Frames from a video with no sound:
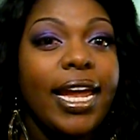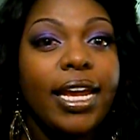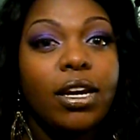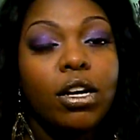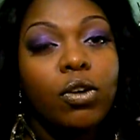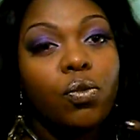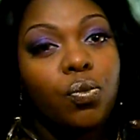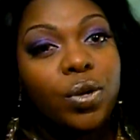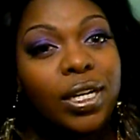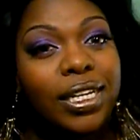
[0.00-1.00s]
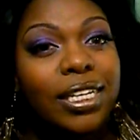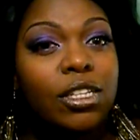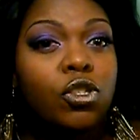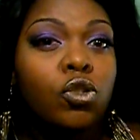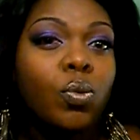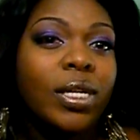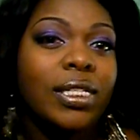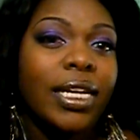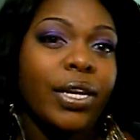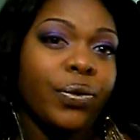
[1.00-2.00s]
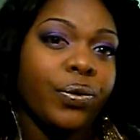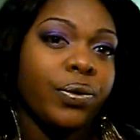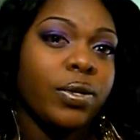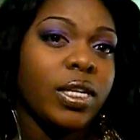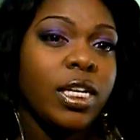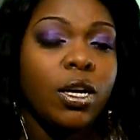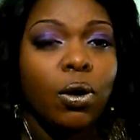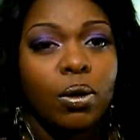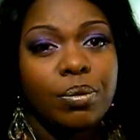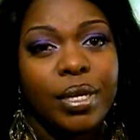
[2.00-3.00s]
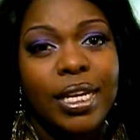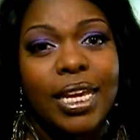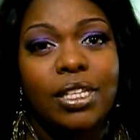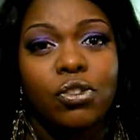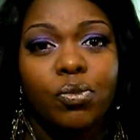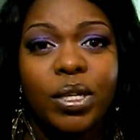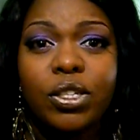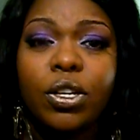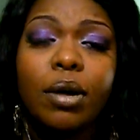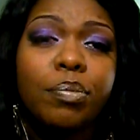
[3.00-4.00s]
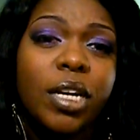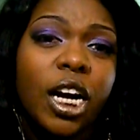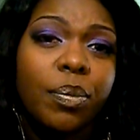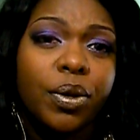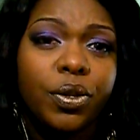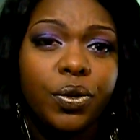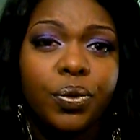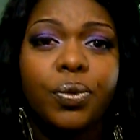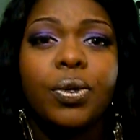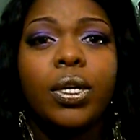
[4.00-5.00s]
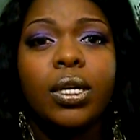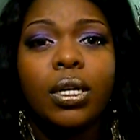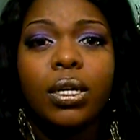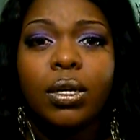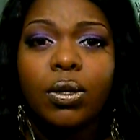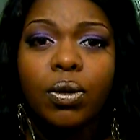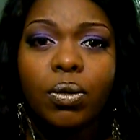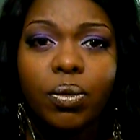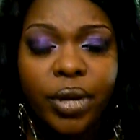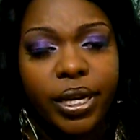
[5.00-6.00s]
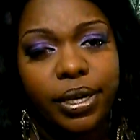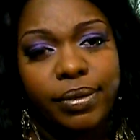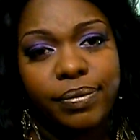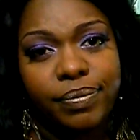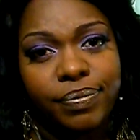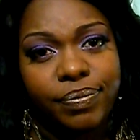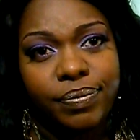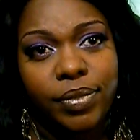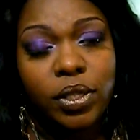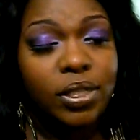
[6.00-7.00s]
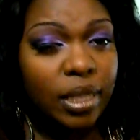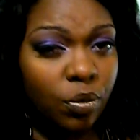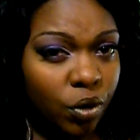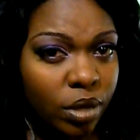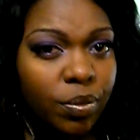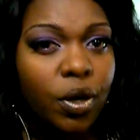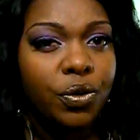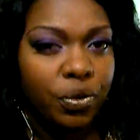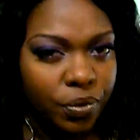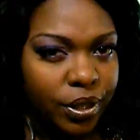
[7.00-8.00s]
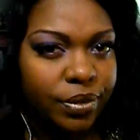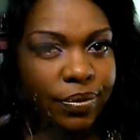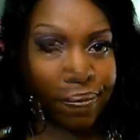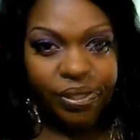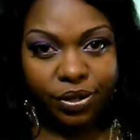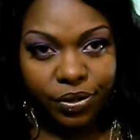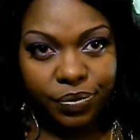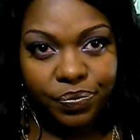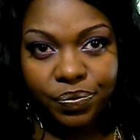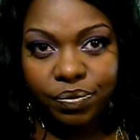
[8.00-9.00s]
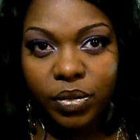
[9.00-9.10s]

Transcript: And really, two weeks later, he called me and told me to come pick up a new wig, the same one but a new one. This is her.